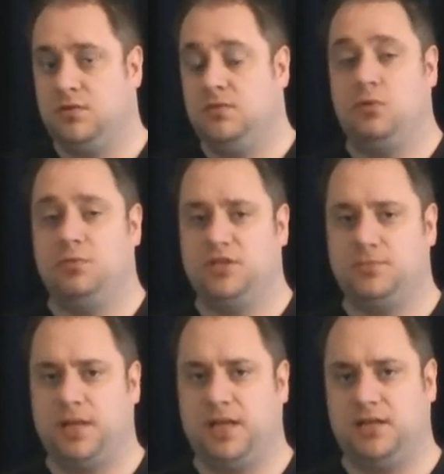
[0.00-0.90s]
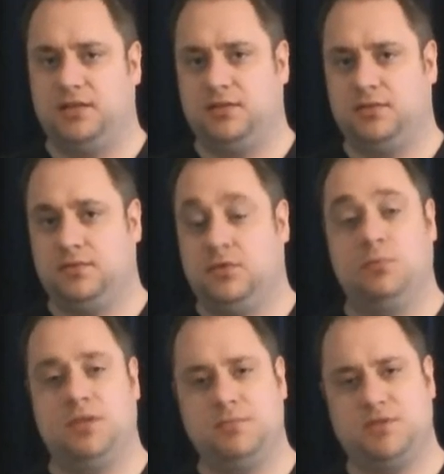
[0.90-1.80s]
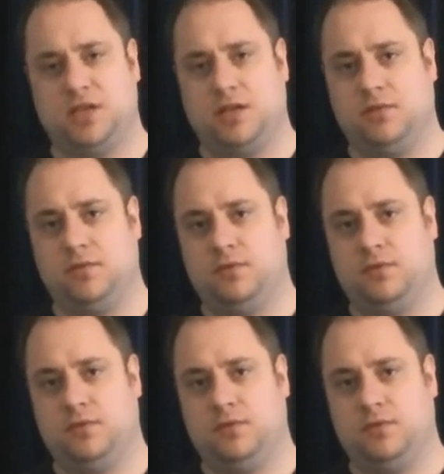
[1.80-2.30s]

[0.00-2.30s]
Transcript: from this planet, from themselves.